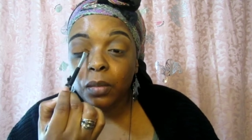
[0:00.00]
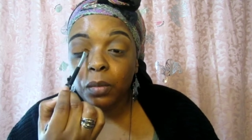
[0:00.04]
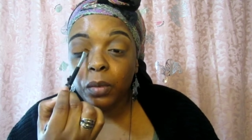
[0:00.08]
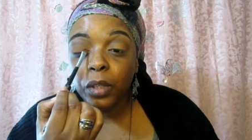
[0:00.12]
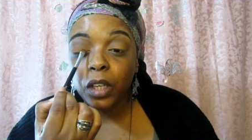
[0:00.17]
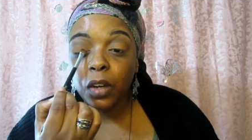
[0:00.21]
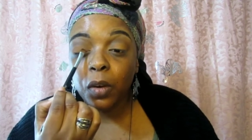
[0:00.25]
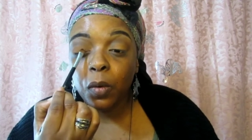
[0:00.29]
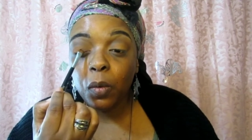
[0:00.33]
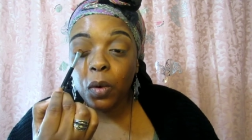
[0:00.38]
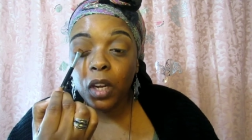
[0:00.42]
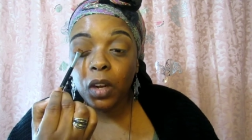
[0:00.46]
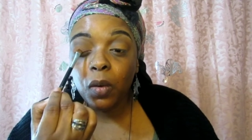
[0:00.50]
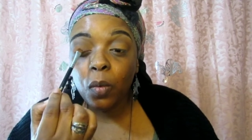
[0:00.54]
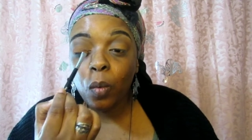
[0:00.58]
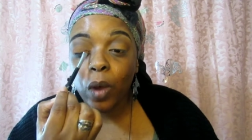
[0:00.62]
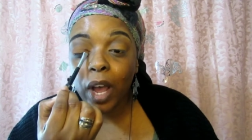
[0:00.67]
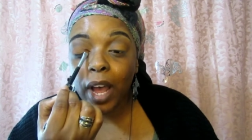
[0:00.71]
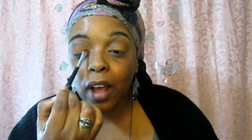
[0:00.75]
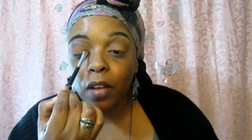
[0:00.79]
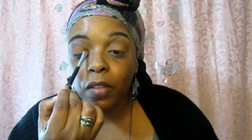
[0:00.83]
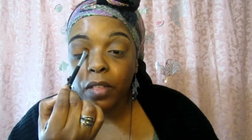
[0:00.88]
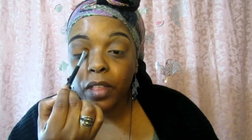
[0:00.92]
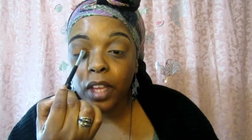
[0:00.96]
we don't want to
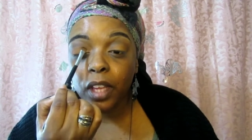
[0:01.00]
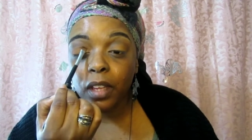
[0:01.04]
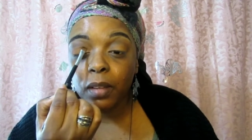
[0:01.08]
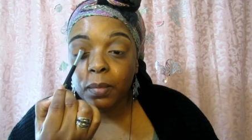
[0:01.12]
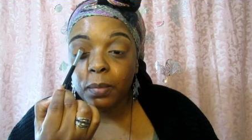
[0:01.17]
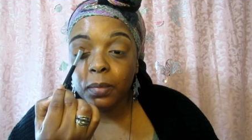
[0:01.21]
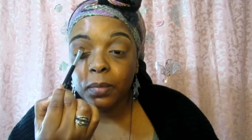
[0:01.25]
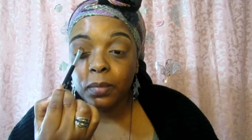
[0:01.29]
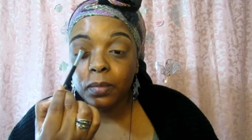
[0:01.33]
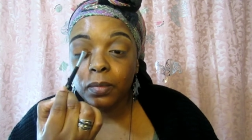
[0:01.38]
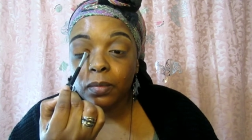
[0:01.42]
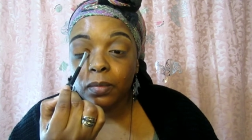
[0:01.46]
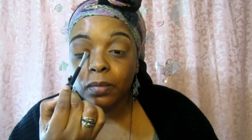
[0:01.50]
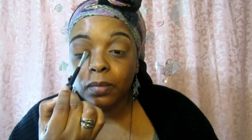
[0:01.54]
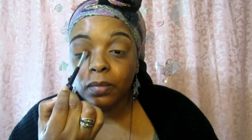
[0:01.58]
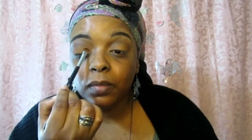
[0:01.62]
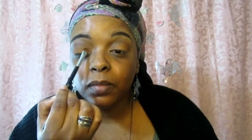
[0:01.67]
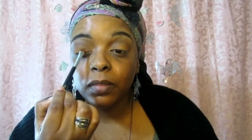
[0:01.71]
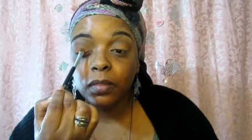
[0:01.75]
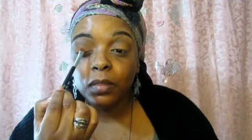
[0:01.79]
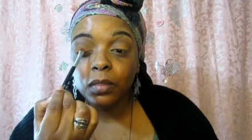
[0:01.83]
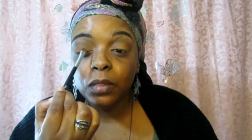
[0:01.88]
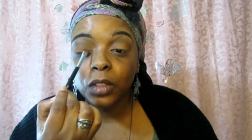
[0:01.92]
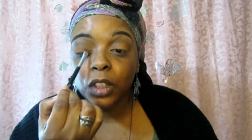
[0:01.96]
wow them.
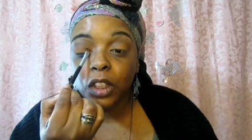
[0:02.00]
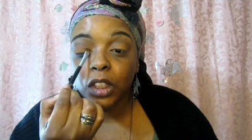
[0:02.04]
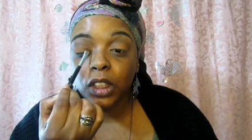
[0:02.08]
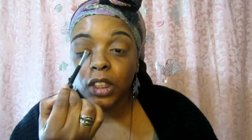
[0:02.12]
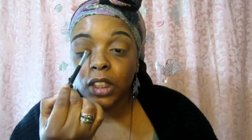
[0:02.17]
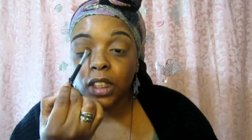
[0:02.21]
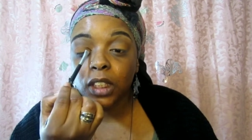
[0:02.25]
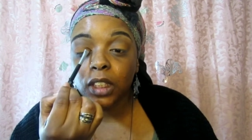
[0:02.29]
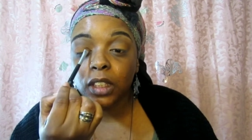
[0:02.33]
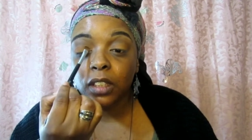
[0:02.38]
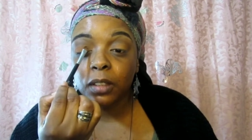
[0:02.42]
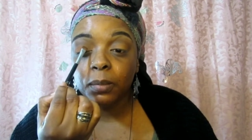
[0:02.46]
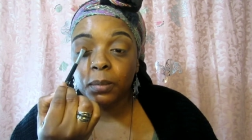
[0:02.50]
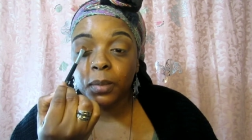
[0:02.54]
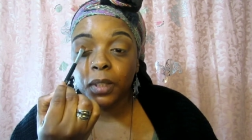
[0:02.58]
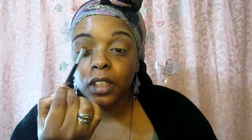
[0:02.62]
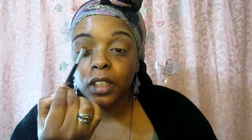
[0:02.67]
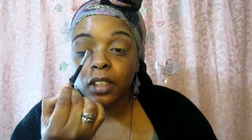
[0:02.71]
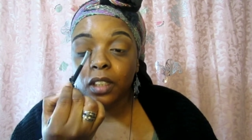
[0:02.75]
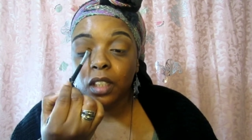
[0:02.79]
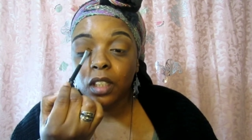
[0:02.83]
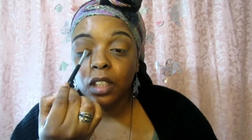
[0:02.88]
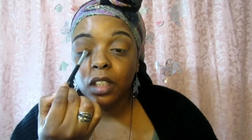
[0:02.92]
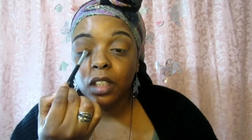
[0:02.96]
Well, just a little
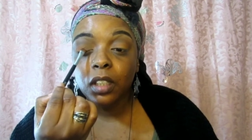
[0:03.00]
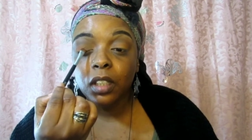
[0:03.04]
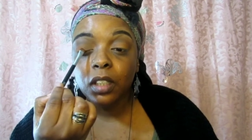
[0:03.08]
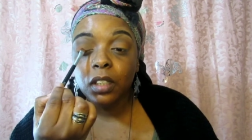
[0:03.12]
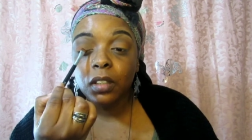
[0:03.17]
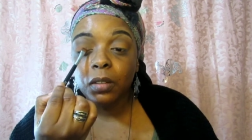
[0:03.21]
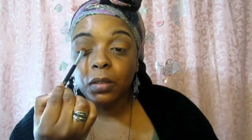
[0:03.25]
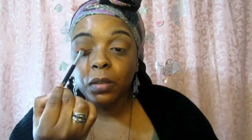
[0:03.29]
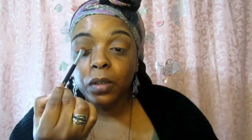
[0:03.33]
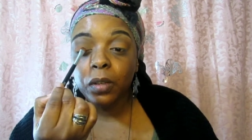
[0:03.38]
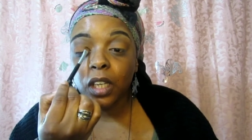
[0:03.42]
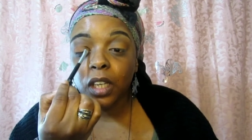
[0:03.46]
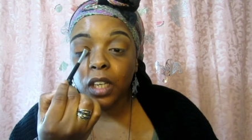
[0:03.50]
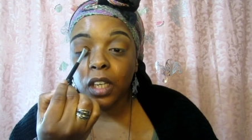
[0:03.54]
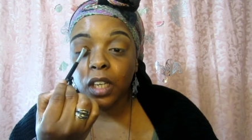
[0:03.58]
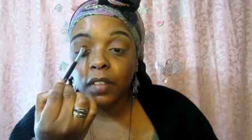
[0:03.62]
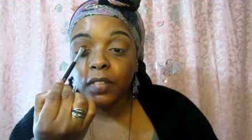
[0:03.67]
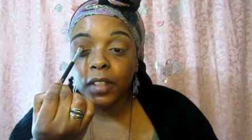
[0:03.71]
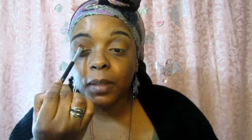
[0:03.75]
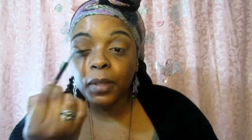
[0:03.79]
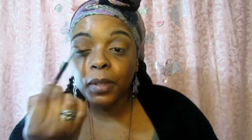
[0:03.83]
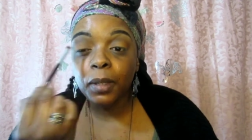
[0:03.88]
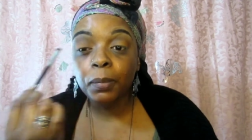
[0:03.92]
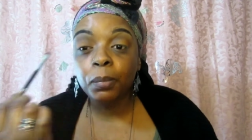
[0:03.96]
bit. We want
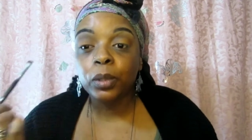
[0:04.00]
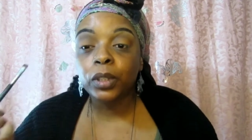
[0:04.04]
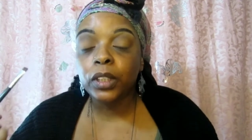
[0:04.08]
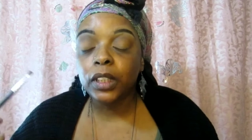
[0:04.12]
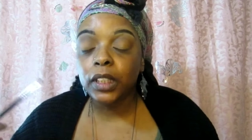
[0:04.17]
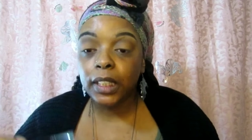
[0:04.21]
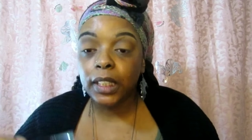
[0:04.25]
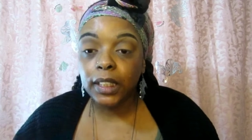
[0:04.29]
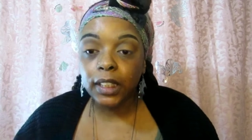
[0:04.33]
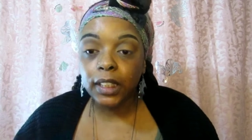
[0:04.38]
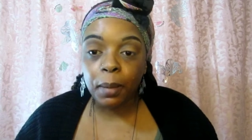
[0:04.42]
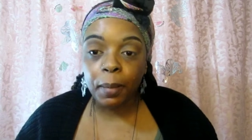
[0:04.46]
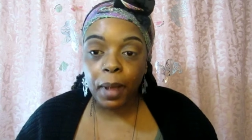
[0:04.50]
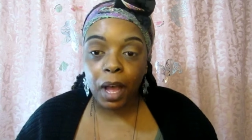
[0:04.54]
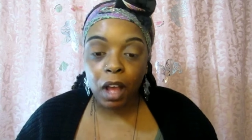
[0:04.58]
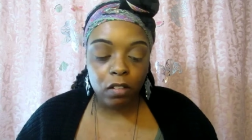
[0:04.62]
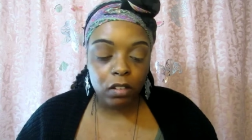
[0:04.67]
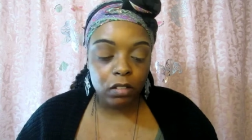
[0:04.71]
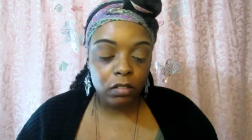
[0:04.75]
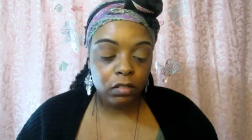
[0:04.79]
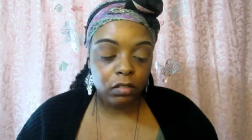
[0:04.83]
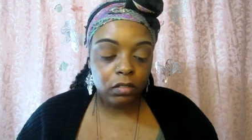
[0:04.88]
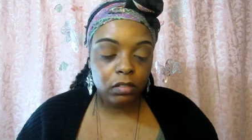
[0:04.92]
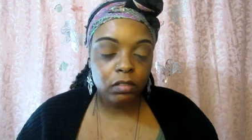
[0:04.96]
enough to be
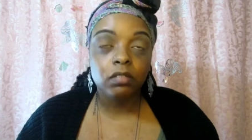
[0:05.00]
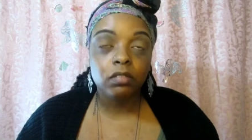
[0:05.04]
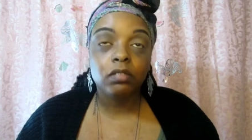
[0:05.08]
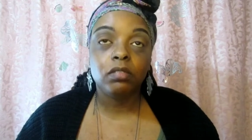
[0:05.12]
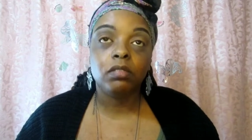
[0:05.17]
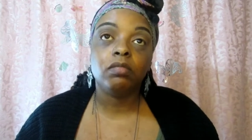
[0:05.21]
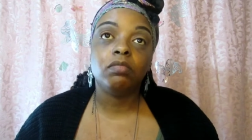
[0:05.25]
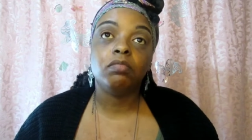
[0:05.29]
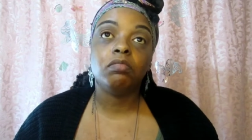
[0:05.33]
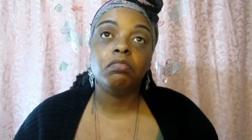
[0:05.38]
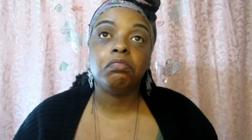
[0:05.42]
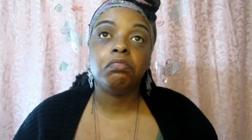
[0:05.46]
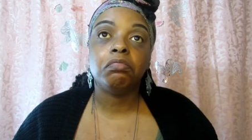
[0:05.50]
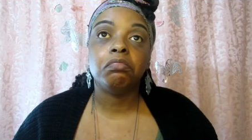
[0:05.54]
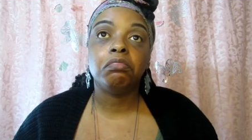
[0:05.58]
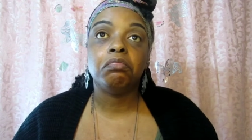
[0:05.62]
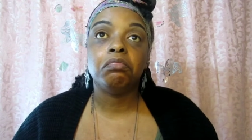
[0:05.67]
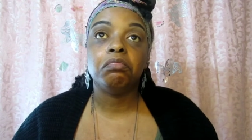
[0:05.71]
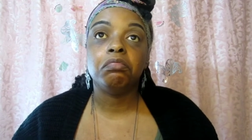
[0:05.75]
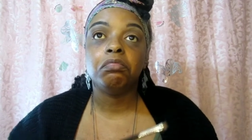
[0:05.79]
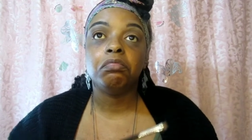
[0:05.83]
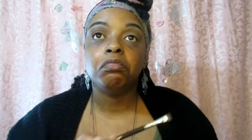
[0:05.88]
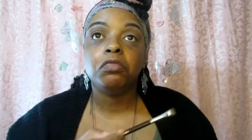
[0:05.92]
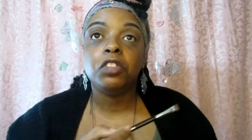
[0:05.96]
presentable.
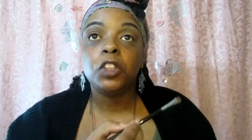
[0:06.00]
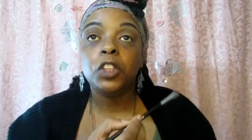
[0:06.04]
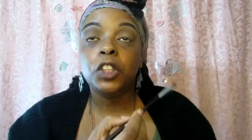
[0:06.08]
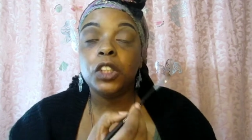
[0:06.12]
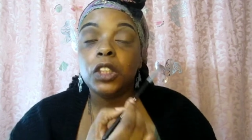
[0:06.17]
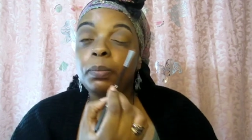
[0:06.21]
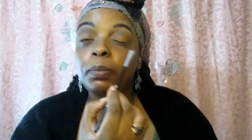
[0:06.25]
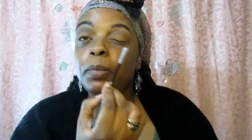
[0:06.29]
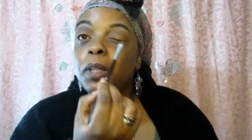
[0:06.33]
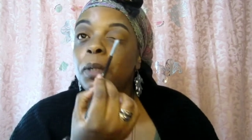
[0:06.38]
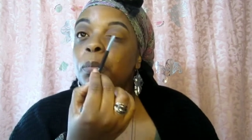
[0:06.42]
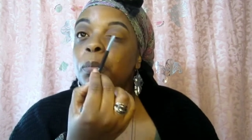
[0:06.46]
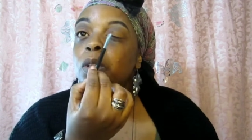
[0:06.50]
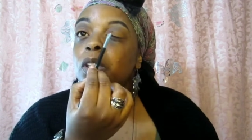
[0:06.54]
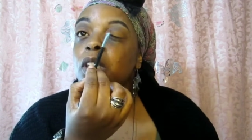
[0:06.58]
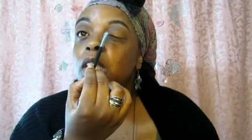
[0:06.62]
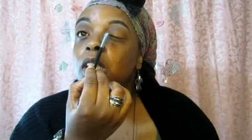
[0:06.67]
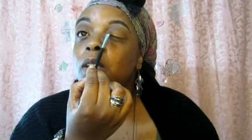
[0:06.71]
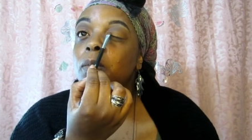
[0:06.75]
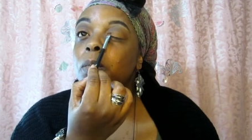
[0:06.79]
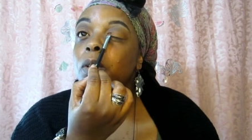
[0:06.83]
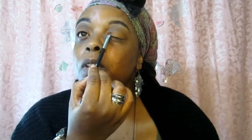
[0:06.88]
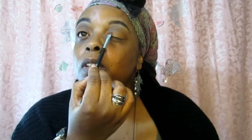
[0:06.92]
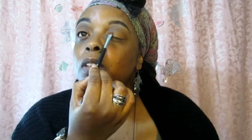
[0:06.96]
Just be
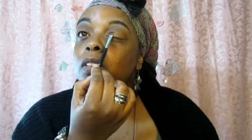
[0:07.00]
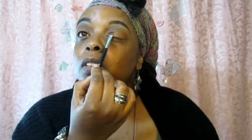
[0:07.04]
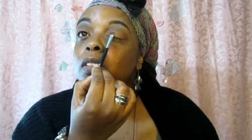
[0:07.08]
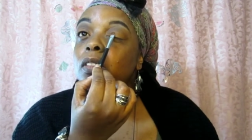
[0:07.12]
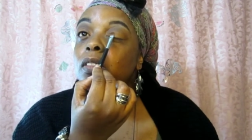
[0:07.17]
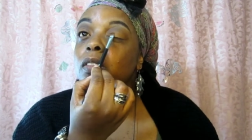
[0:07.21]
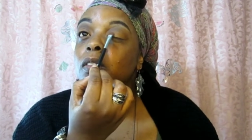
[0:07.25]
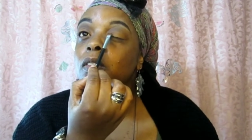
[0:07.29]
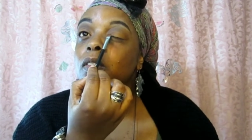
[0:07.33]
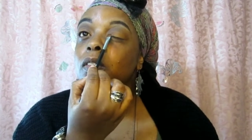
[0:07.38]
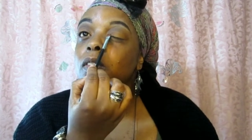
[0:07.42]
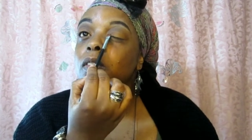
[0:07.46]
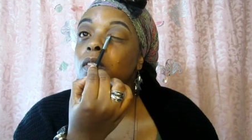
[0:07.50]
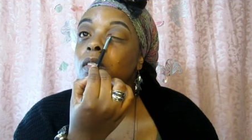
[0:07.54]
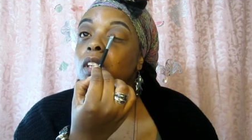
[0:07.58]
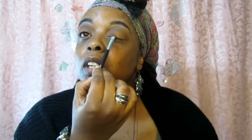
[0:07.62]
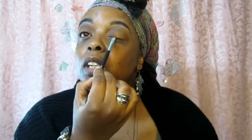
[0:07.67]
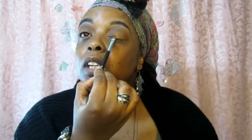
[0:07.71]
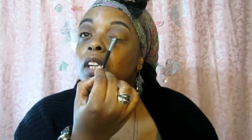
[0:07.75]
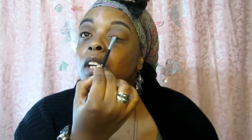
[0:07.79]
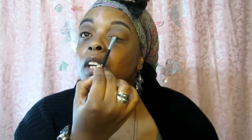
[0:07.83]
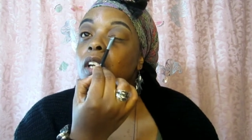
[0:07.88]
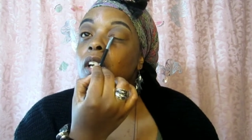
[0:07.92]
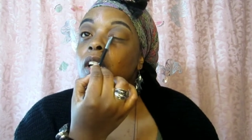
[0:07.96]
presentable.
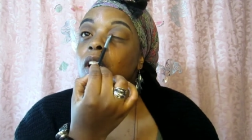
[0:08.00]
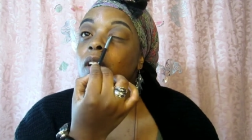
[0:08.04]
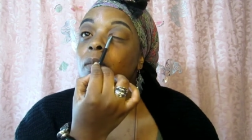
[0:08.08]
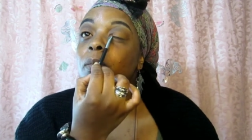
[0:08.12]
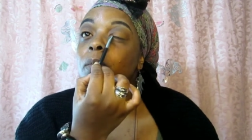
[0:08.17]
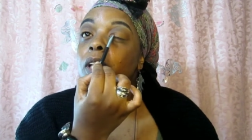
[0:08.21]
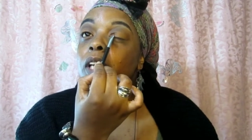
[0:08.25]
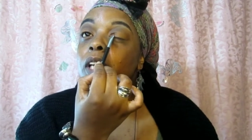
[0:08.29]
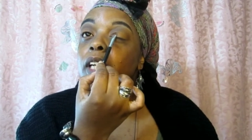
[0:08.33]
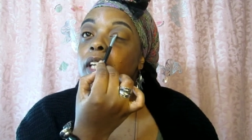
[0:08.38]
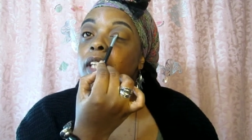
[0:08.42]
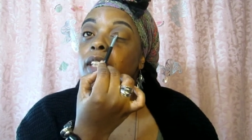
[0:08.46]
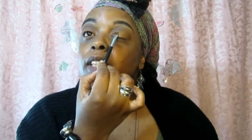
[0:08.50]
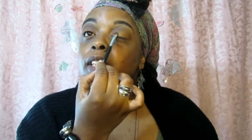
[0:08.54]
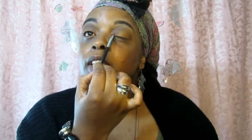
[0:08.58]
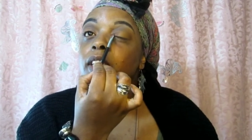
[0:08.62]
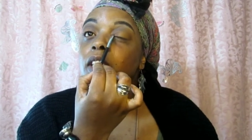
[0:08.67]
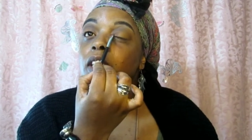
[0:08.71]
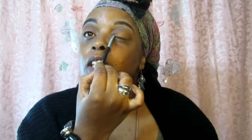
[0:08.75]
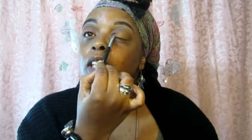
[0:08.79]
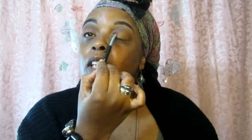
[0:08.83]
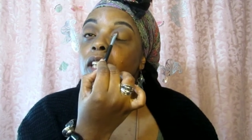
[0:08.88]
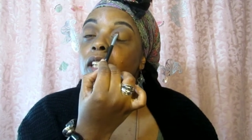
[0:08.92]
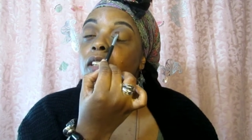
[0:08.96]
And
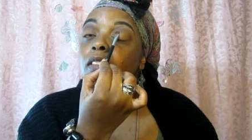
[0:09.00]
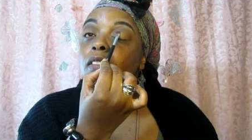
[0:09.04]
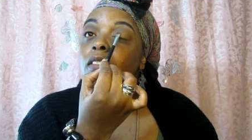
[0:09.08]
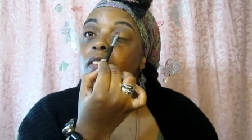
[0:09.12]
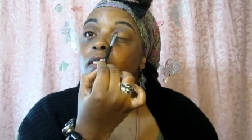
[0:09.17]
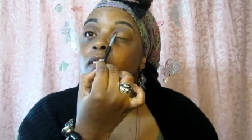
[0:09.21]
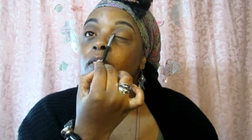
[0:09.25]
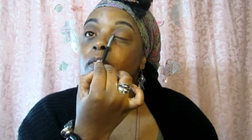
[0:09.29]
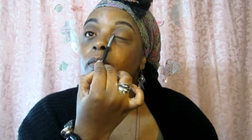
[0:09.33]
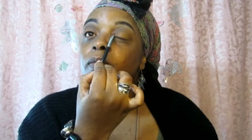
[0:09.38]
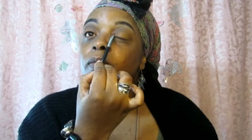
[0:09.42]
plus, you know,